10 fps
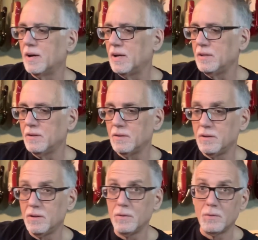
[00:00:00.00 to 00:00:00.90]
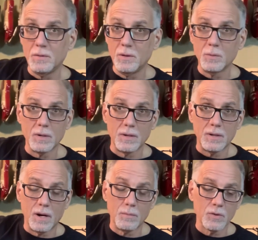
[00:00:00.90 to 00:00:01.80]
And you will
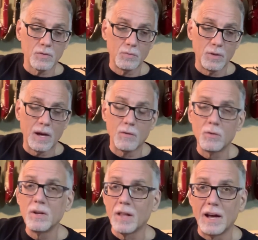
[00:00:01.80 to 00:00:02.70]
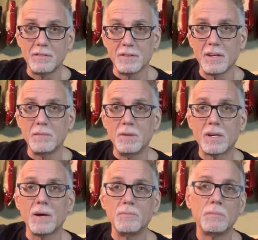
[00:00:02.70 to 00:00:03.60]
almost, without realizing it,
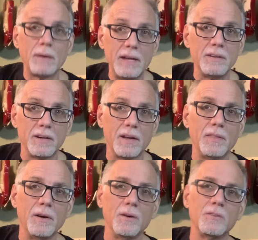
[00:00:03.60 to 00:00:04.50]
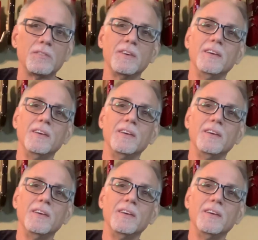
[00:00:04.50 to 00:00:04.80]
become dependent on those.